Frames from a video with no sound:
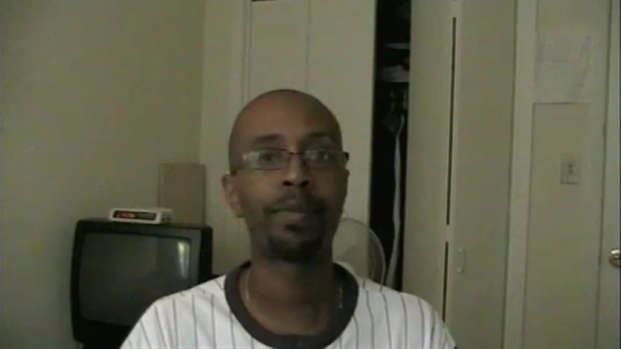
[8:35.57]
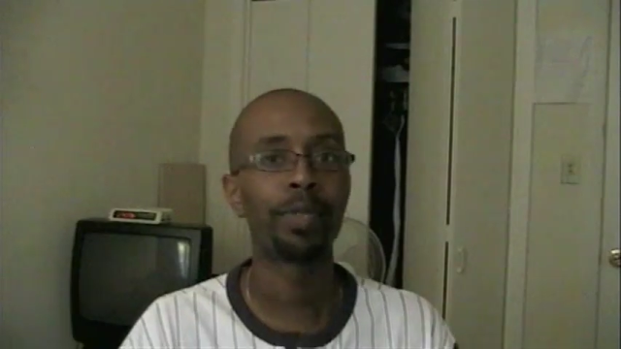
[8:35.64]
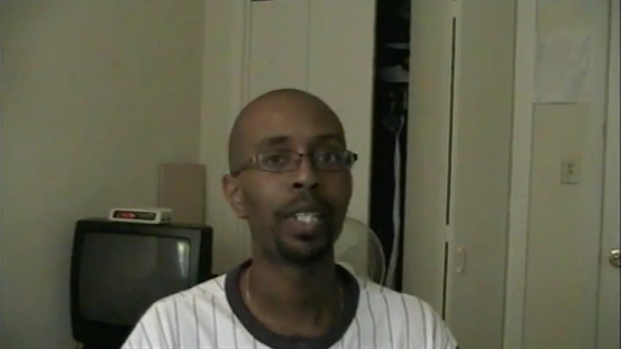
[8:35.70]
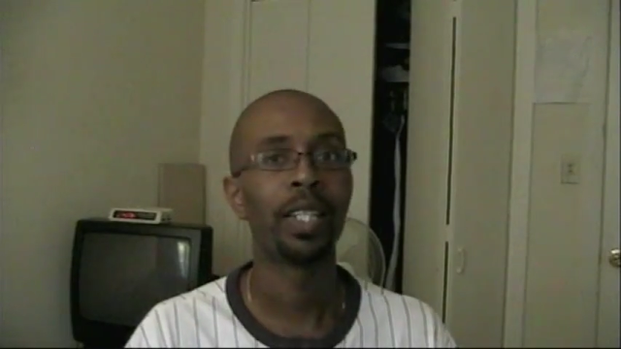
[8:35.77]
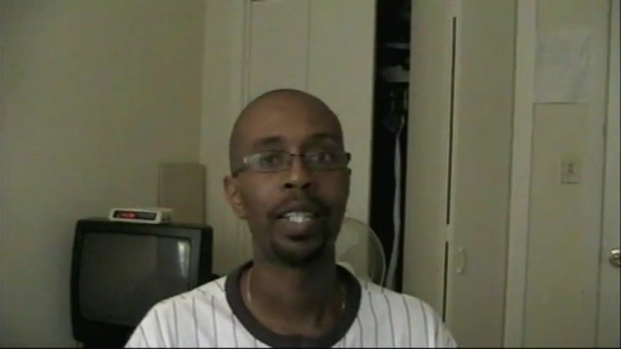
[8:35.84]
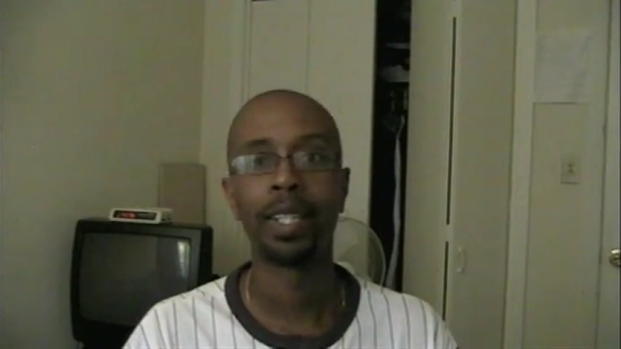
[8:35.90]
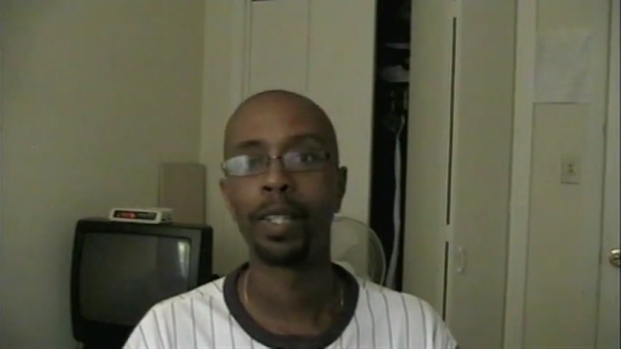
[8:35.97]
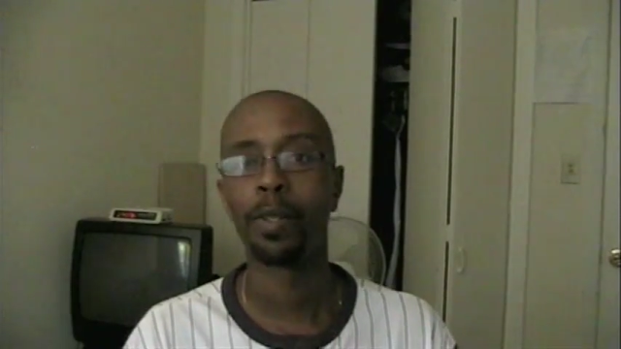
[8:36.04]

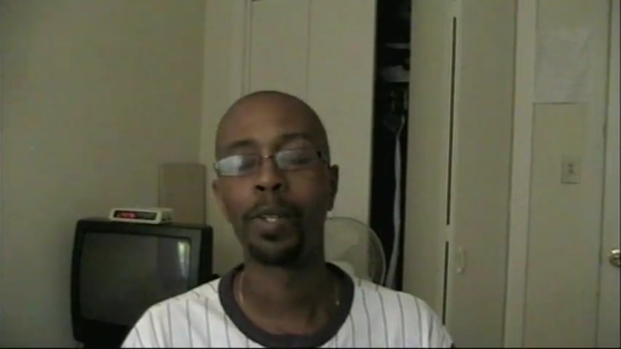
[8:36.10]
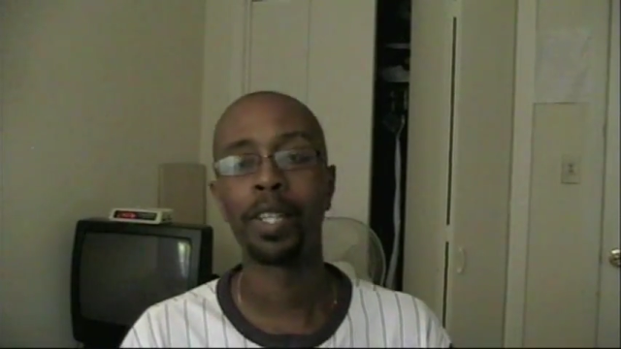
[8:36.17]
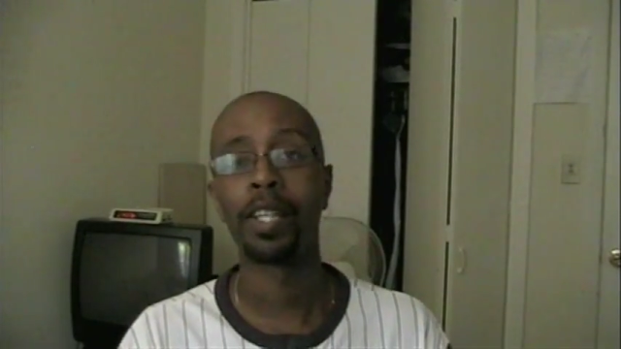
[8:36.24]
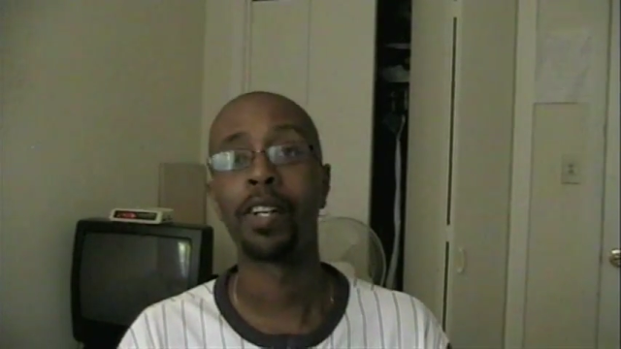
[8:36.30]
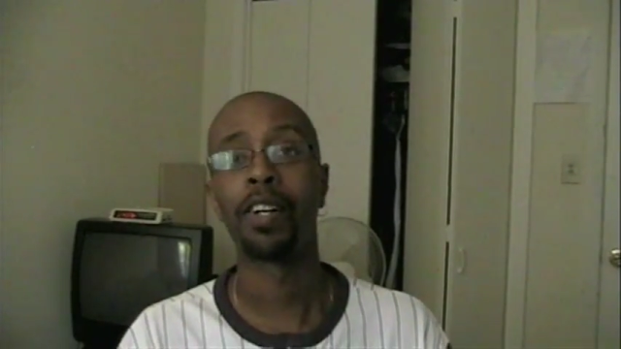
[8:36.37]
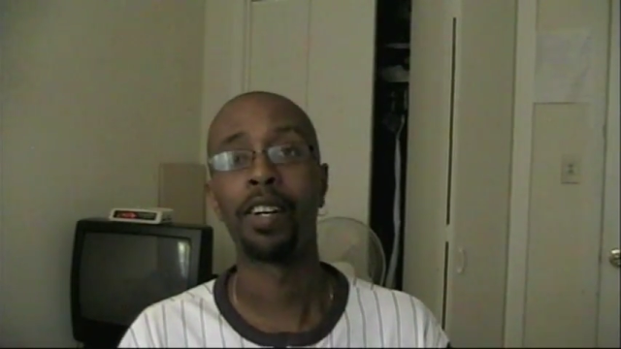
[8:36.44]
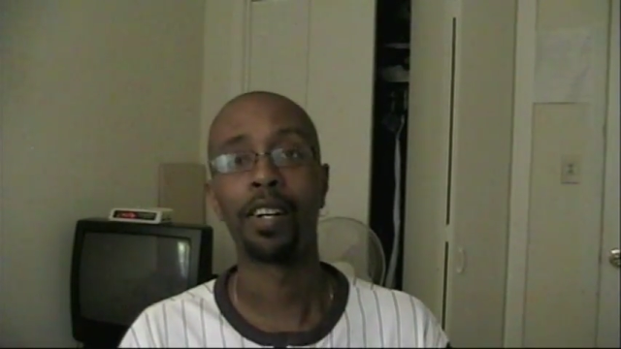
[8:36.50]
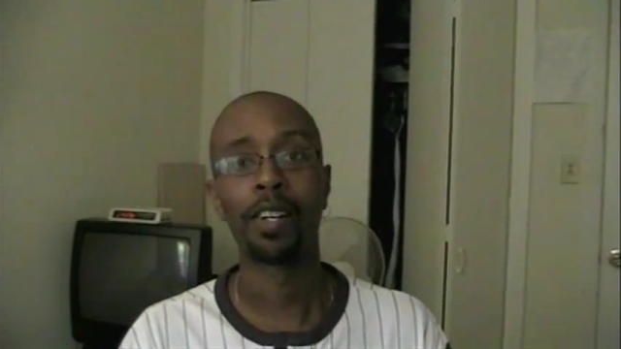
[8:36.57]
you know what,
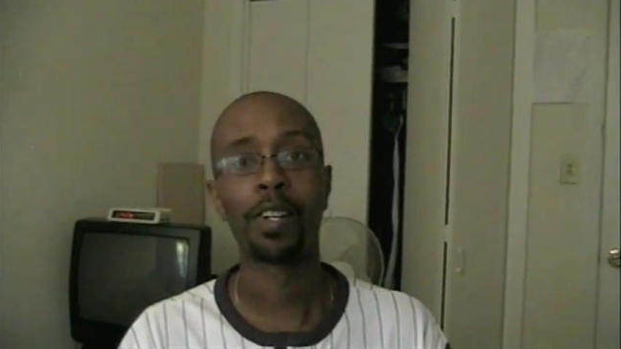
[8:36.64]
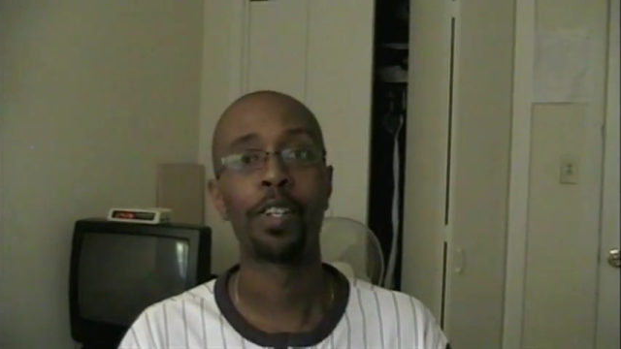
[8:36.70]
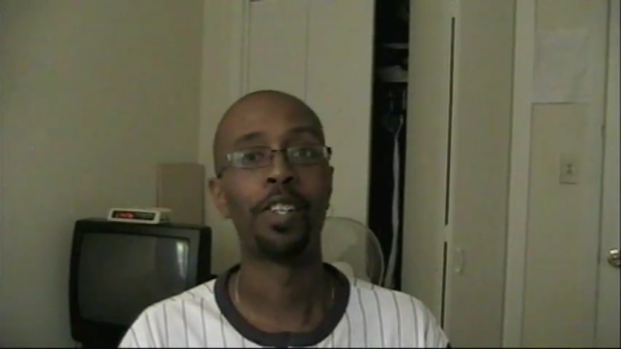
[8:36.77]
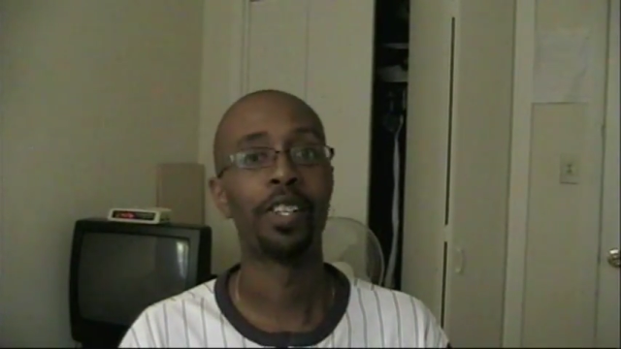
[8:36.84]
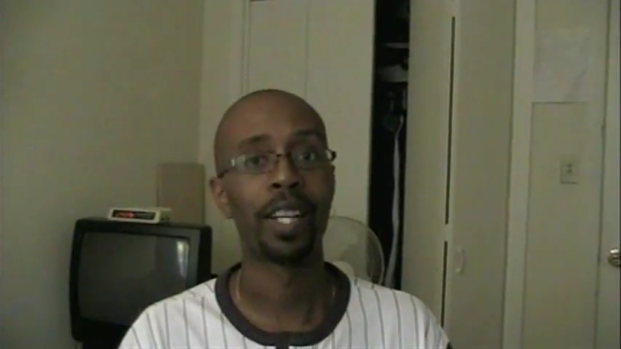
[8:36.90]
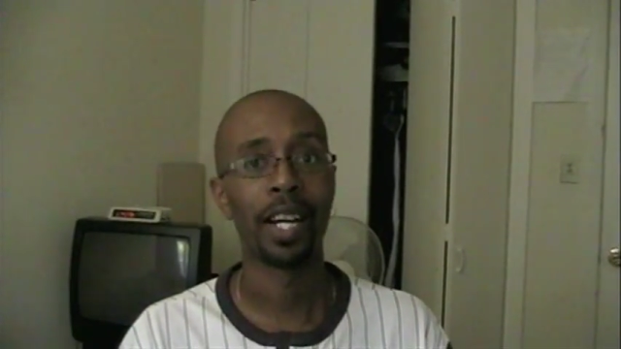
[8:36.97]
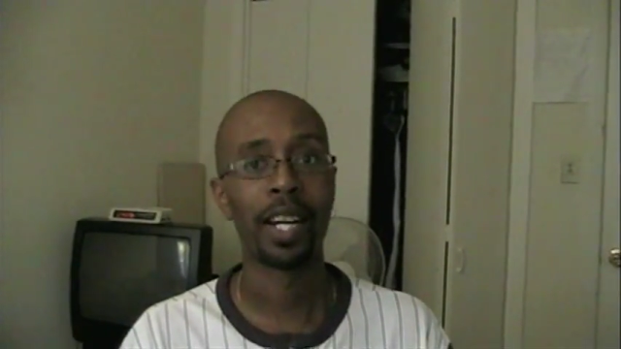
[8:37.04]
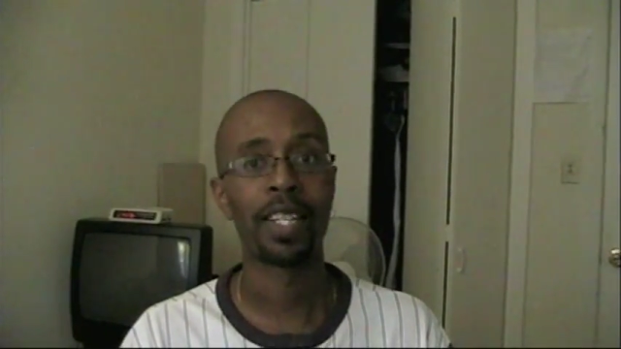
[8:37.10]
there are
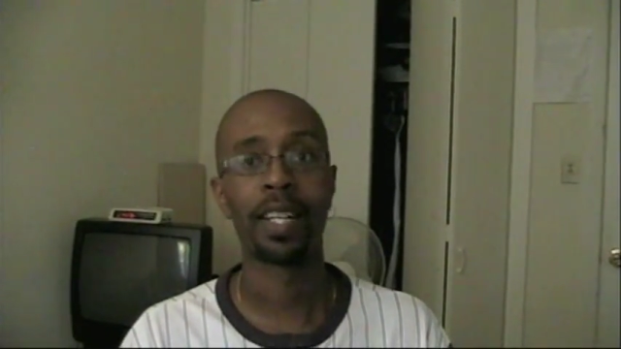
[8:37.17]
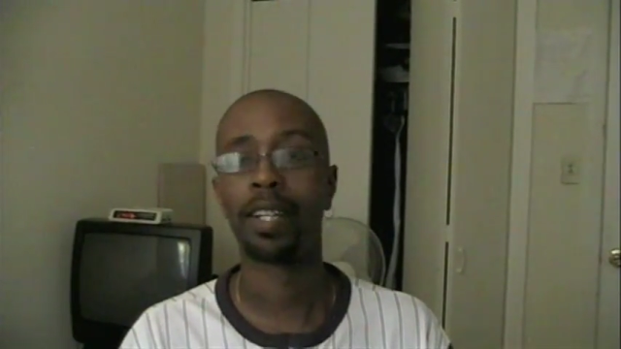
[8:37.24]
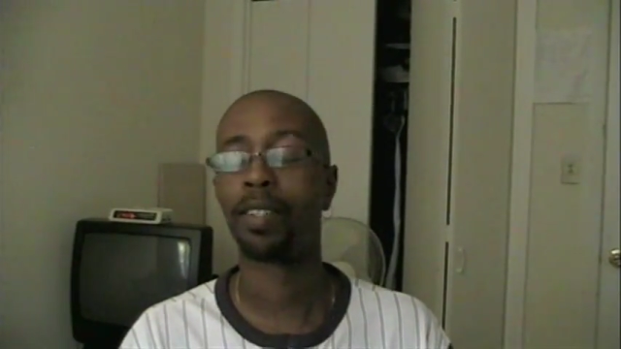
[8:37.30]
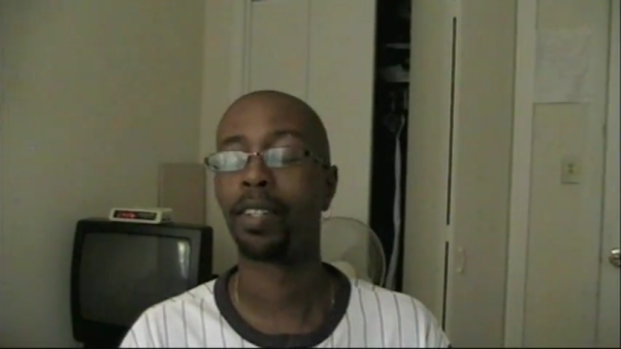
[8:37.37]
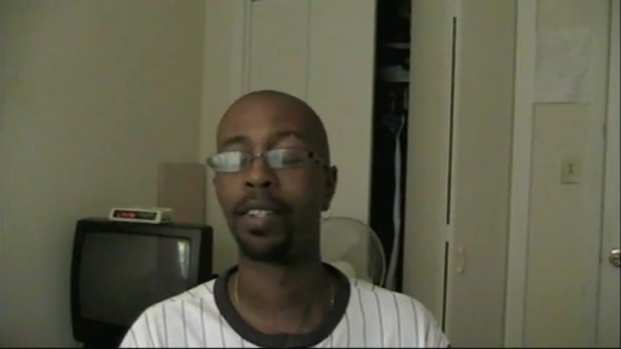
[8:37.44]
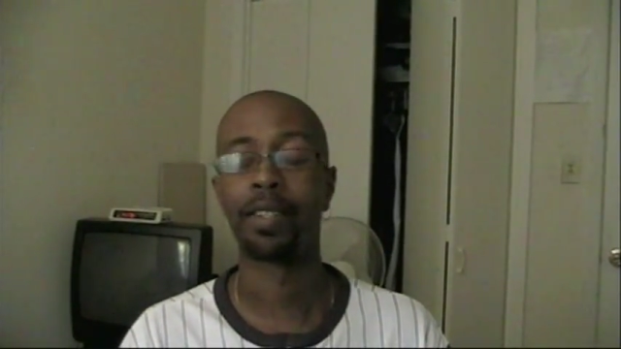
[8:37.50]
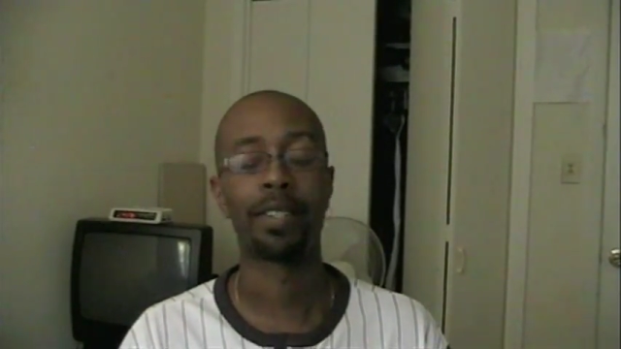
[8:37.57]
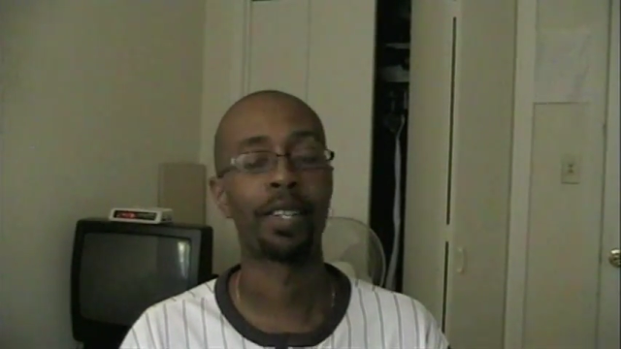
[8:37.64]
good guys out there.